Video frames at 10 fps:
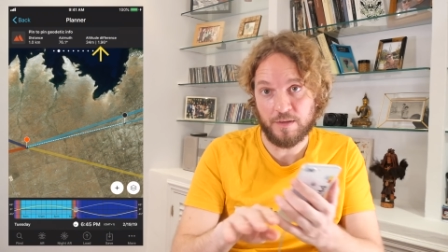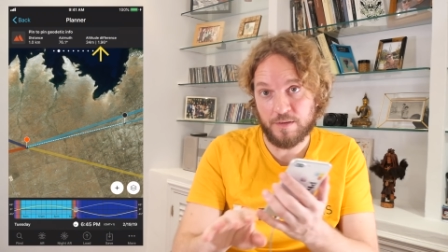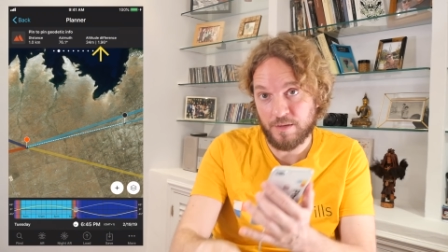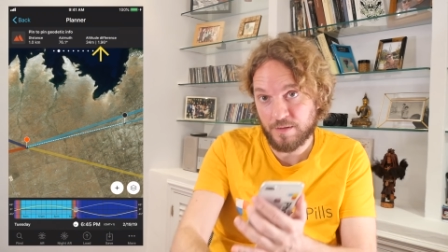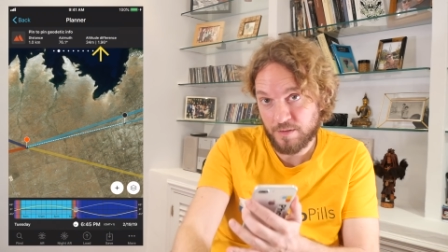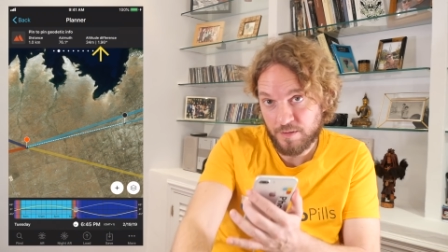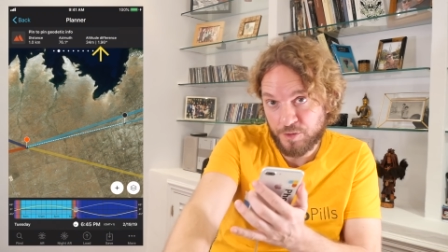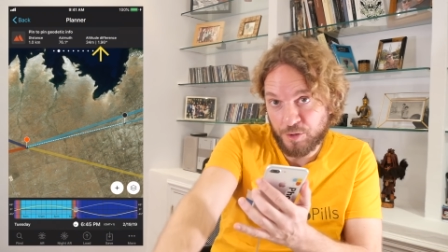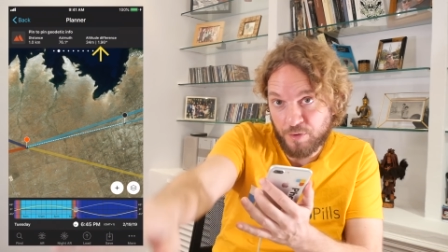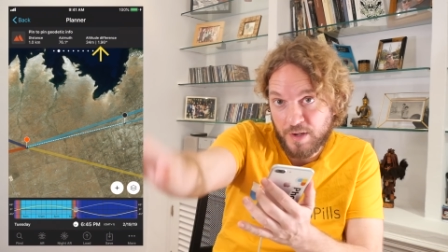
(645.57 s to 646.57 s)
the
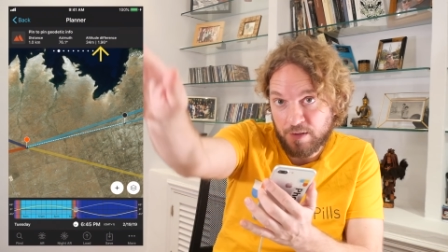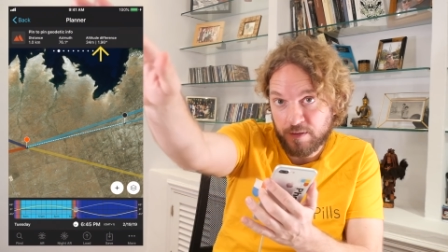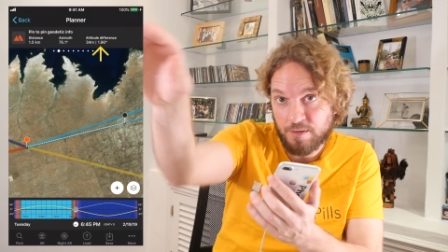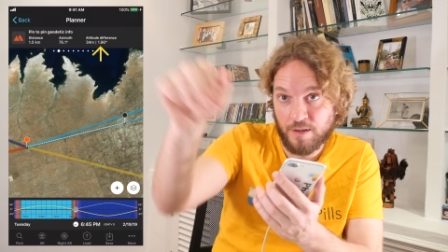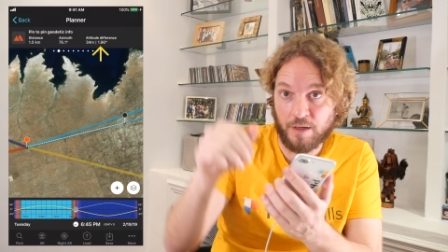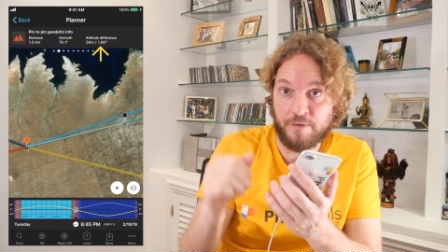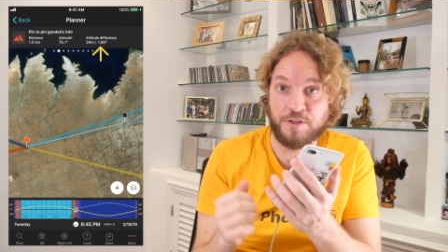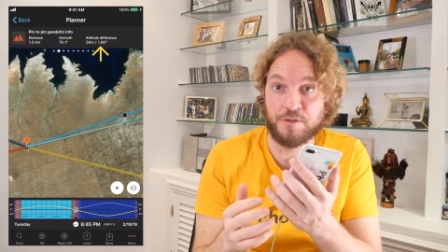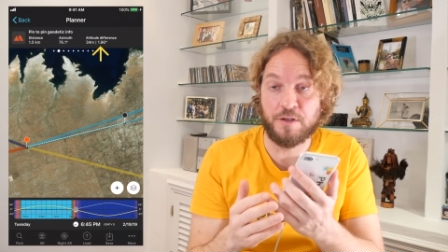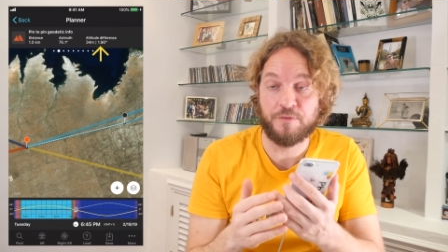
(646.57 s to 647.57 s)
terrain
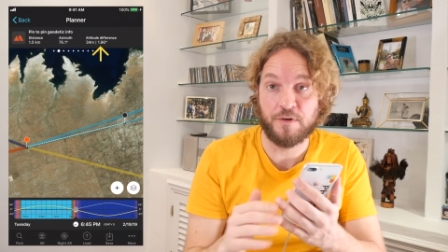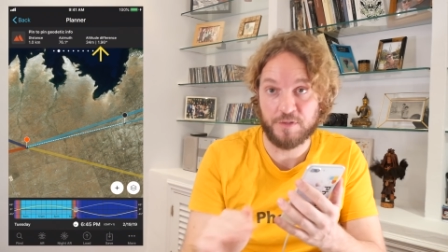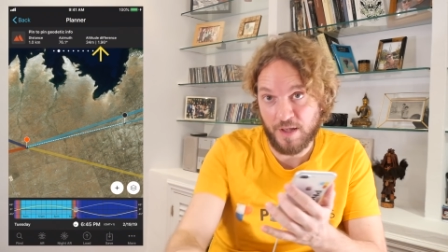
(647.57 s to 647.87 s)
elevation difference,